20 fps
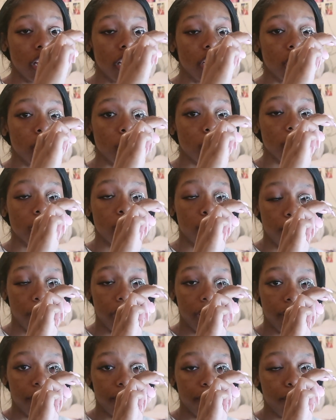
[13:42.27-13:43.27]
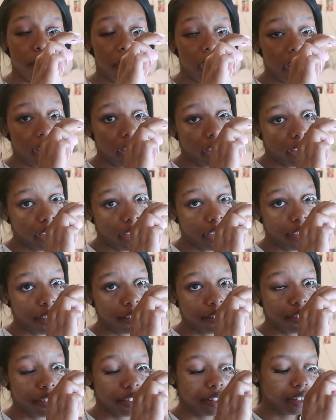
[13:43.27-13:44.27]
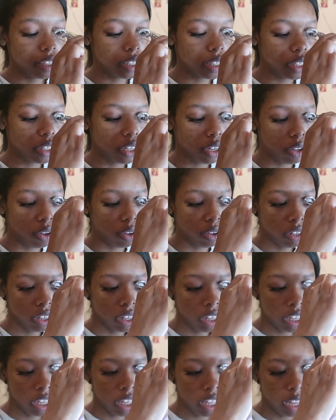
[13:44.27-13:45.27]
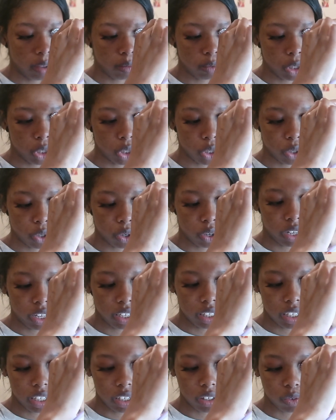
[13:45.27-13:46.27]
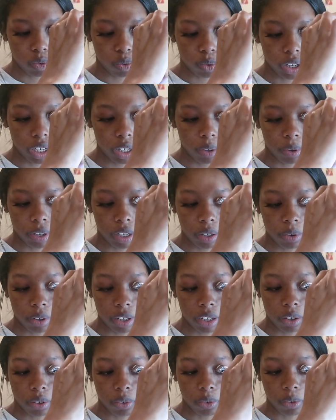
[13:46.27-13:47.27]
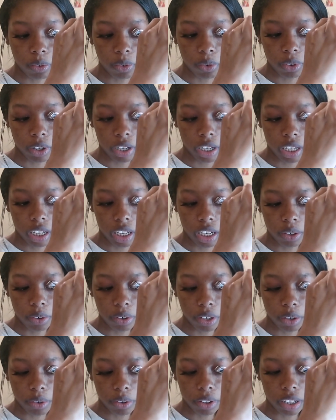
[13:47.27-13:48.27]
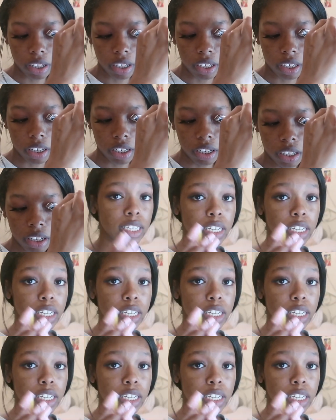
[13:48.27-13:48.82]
And trust me, I have. So I'm just curling these really, really, really, really, really, really good.